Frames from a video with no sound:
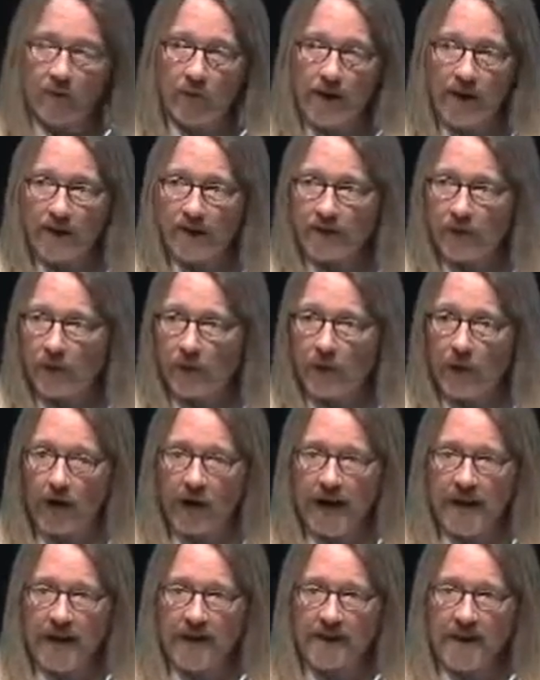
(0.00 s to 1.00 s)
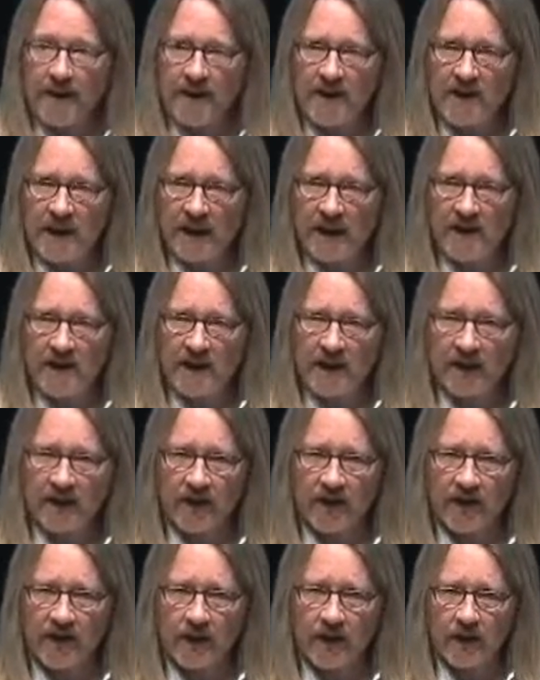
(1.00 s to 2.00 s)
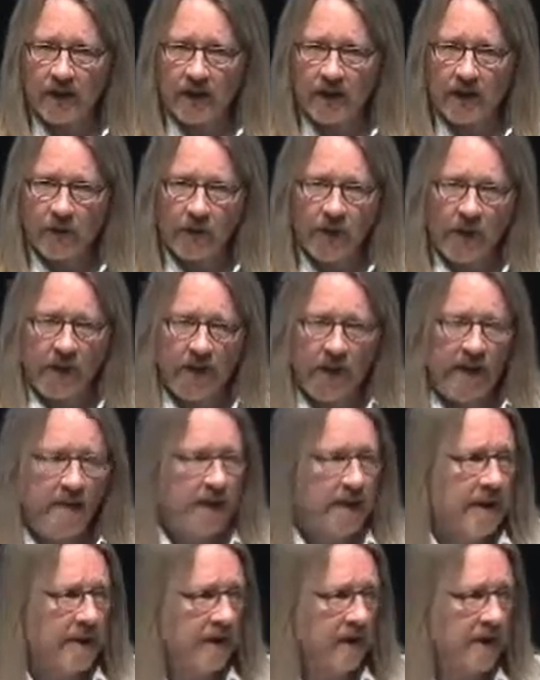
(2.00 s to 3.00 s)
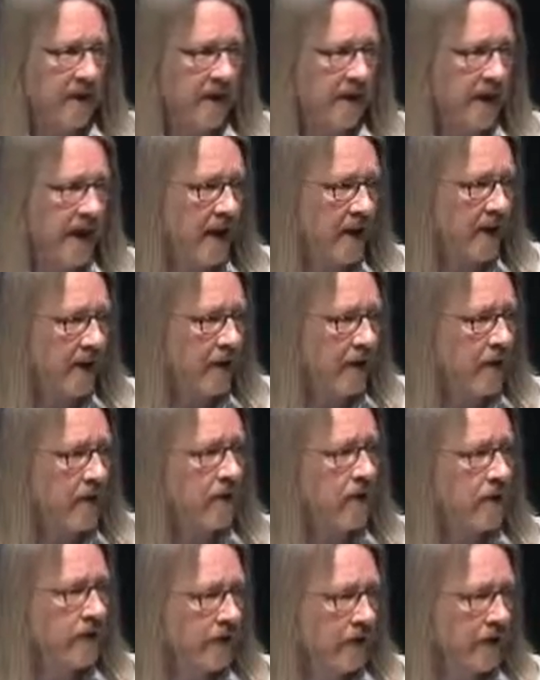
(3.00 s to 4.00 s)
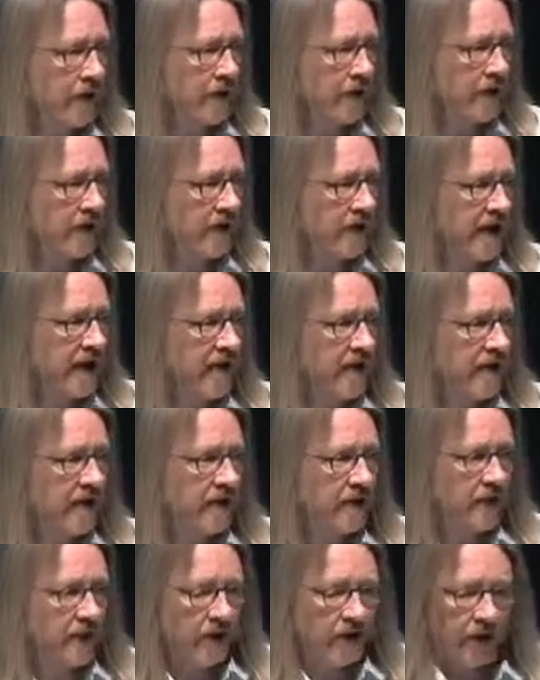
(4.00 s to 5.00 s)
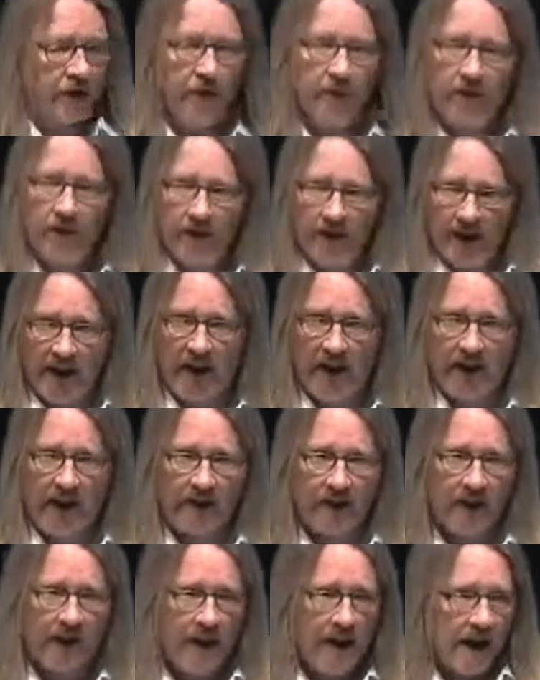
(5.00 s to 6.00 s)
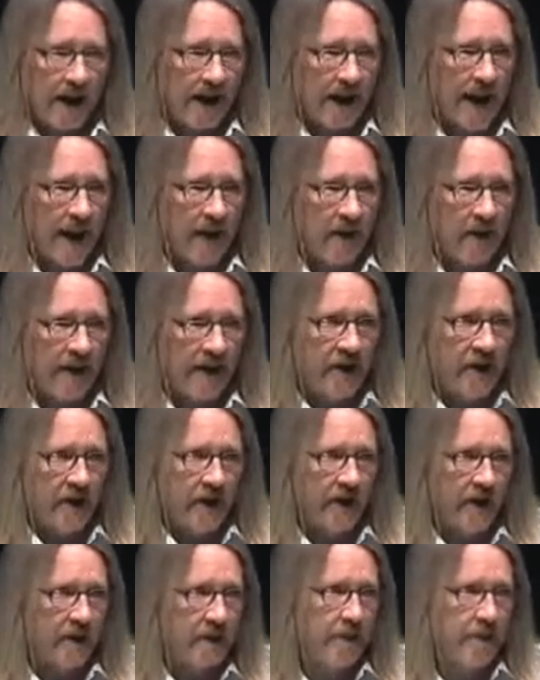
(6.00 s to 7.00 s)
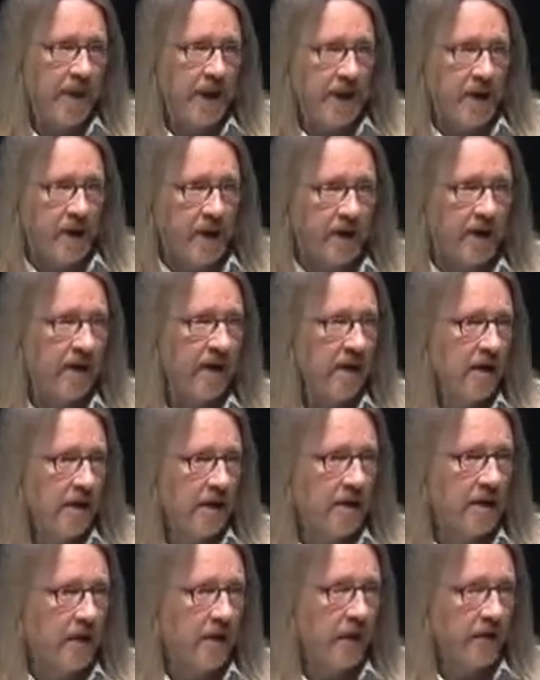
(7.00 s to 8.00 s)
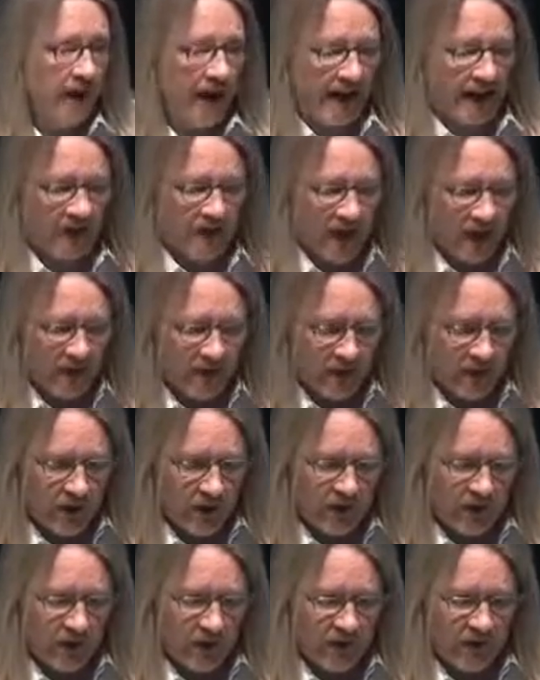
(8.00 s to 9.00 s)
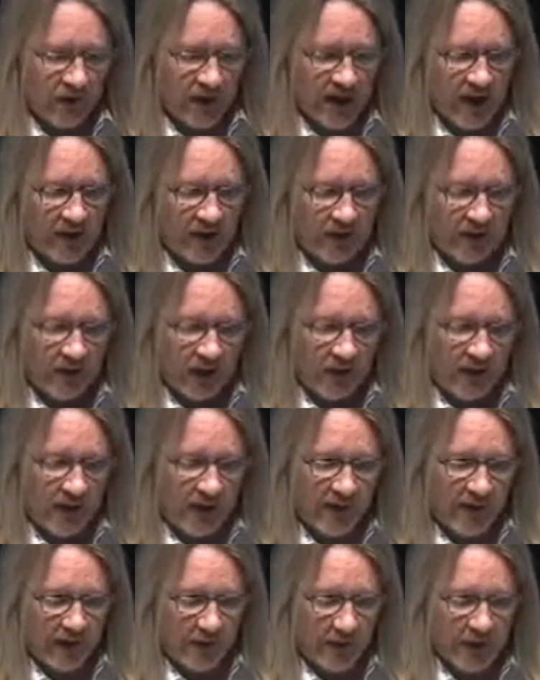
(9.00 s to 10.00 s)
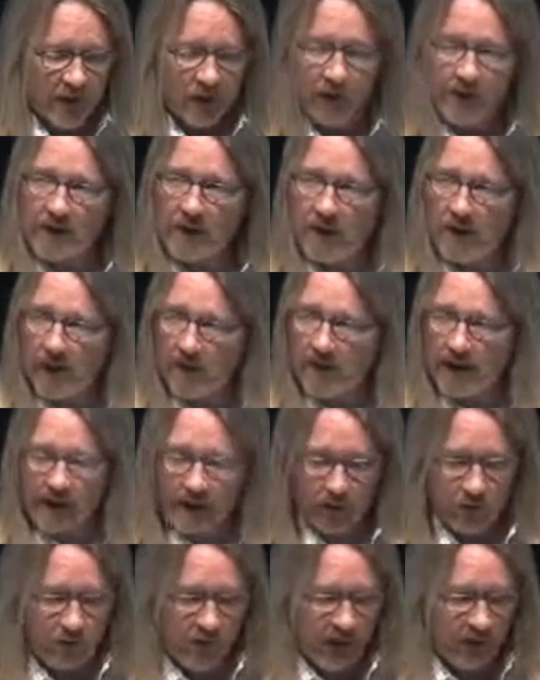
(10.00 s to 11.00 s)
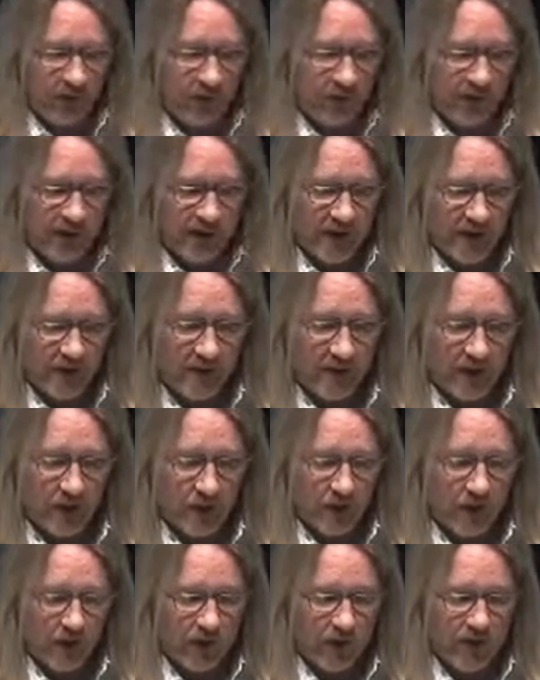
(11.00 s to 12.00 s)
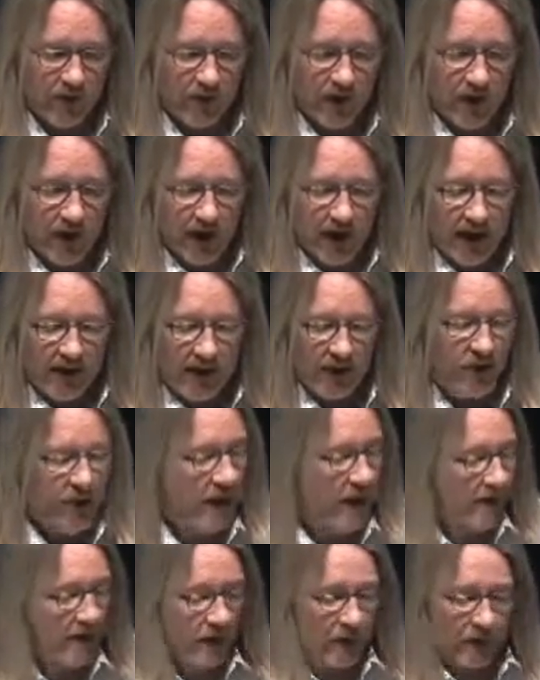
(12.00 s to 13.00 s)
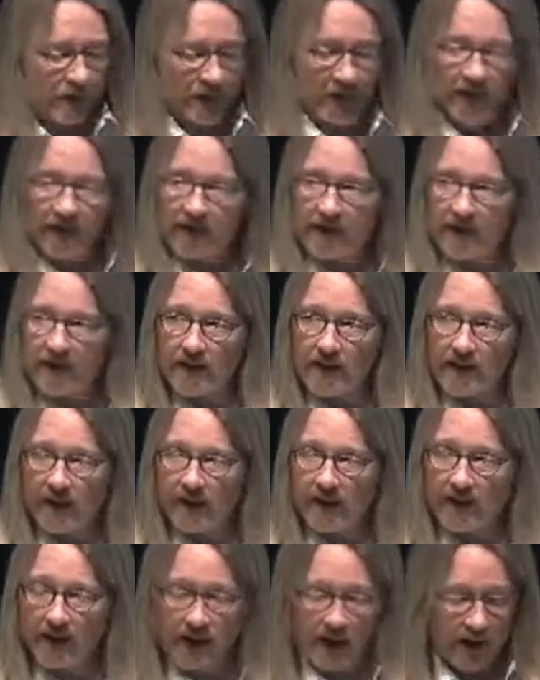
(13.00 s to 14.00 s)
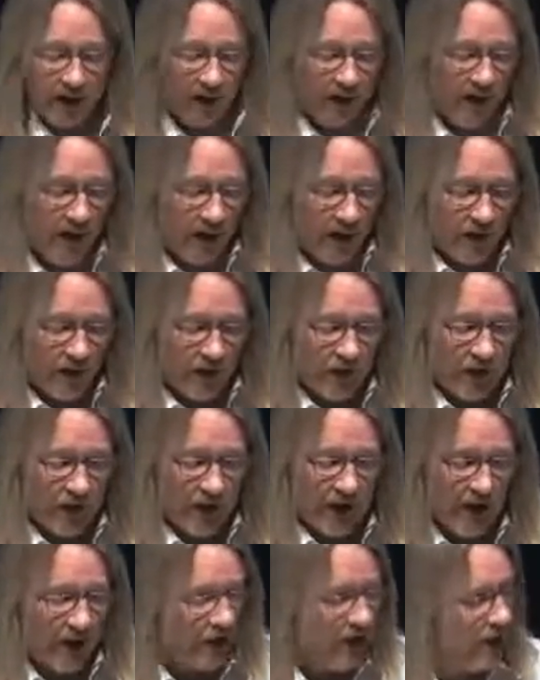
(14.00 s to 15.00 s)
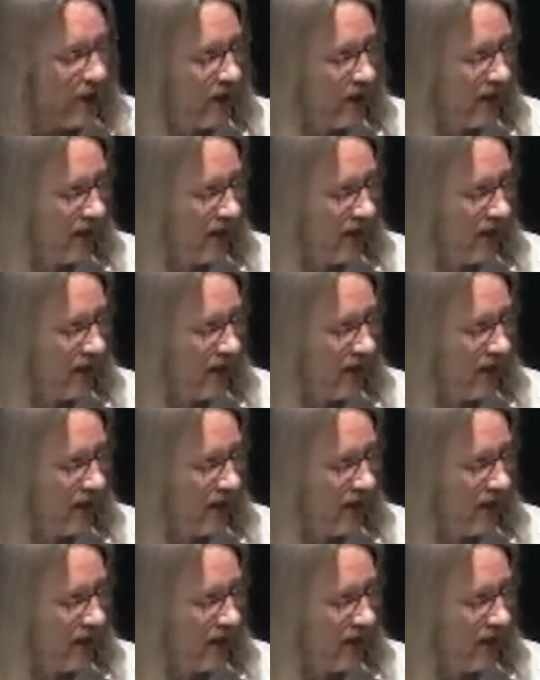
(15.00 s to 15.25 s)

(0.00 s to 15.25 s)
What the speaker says: week 4. How do you maintain cells in culture? What are the limits of this? How can you use cultured cells to do things? And how do engineers build new things out of cultured cells is going to be a subject we talk about throughout the rest of the course. And the chapter is listed here. So I think